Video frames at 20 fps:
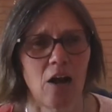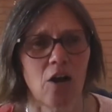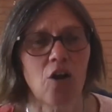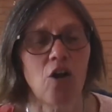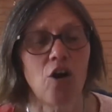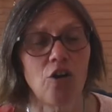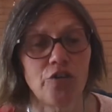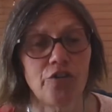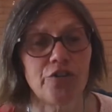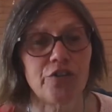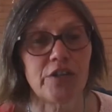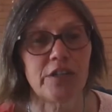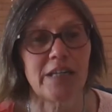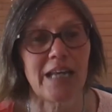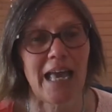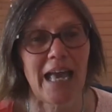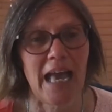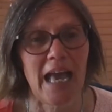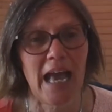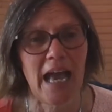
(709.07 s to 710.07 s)

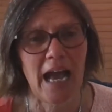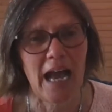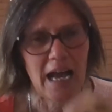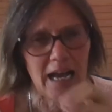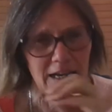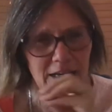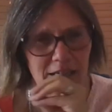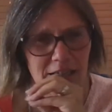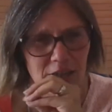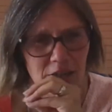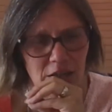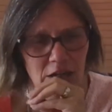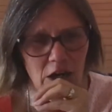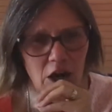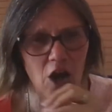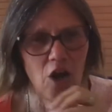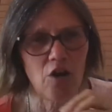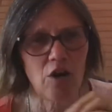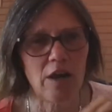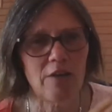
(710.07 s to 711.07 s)
constant
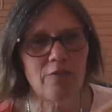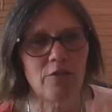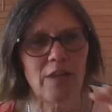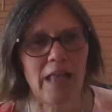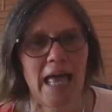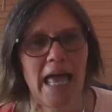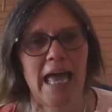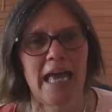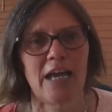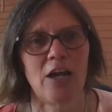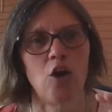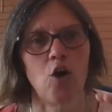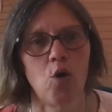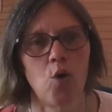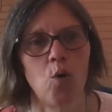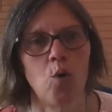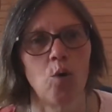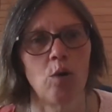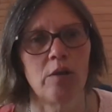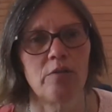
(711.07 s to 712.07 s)
low-level anger
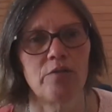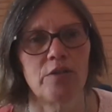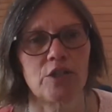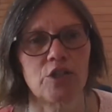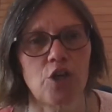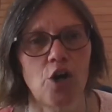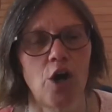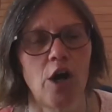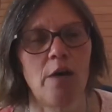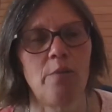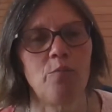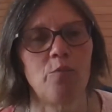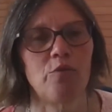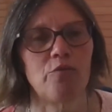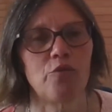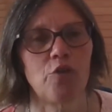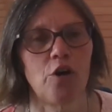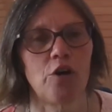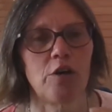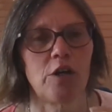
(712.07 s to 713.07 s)
all of the time,
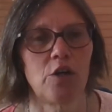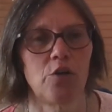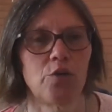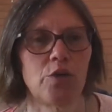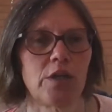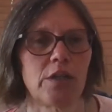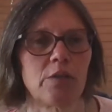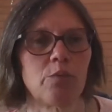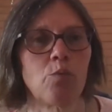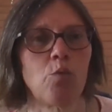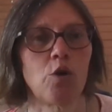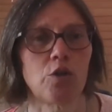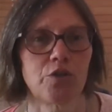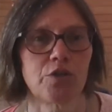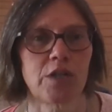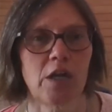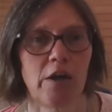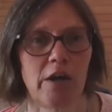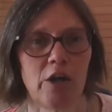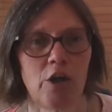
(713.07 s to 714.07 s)
we've got to look at
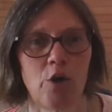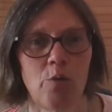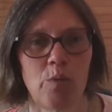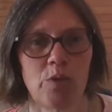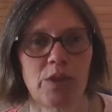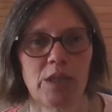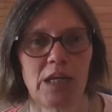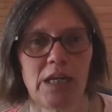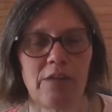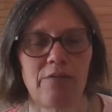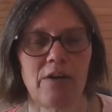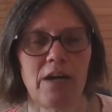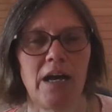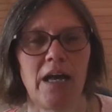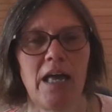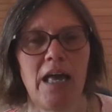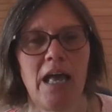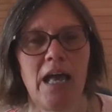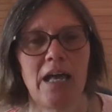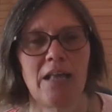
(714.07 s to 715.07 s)
what's going on with the liver.
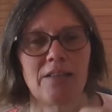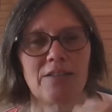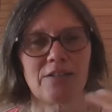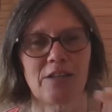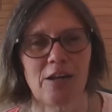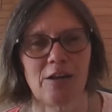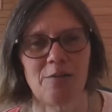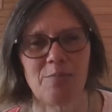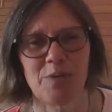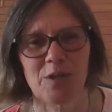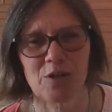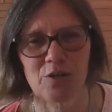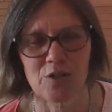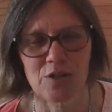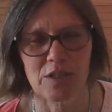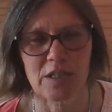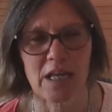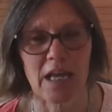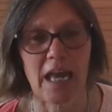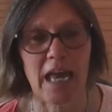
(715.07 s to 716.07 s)
So
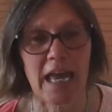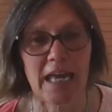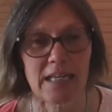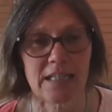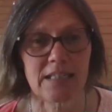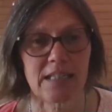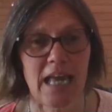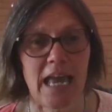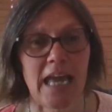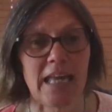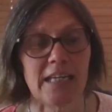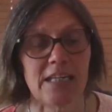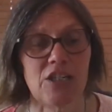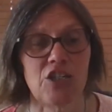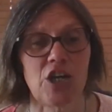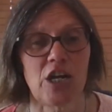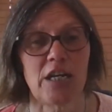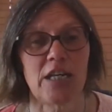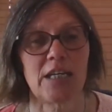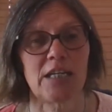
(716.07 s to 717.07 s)
because
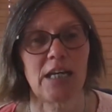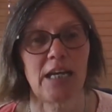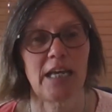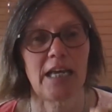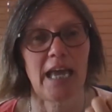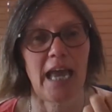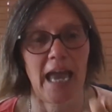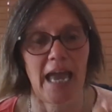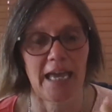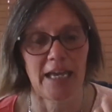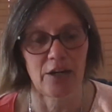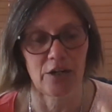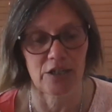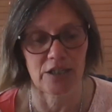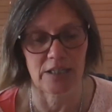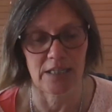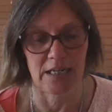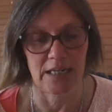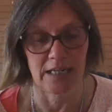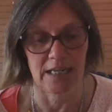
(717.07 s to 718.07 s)
energetically, anger
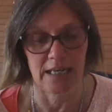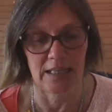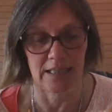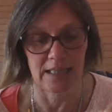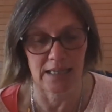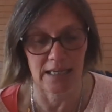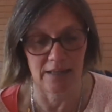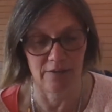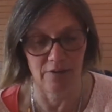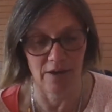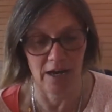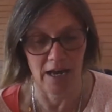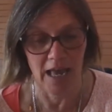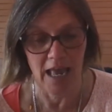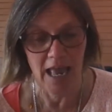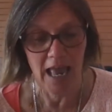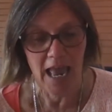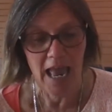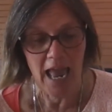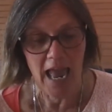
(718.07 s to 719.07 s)
is sitting in the liver.
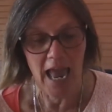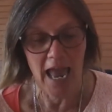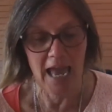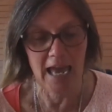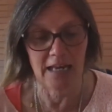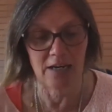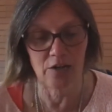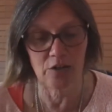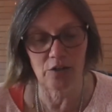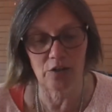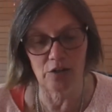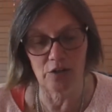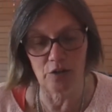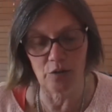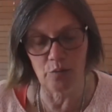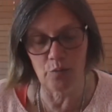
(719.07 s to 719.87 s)
And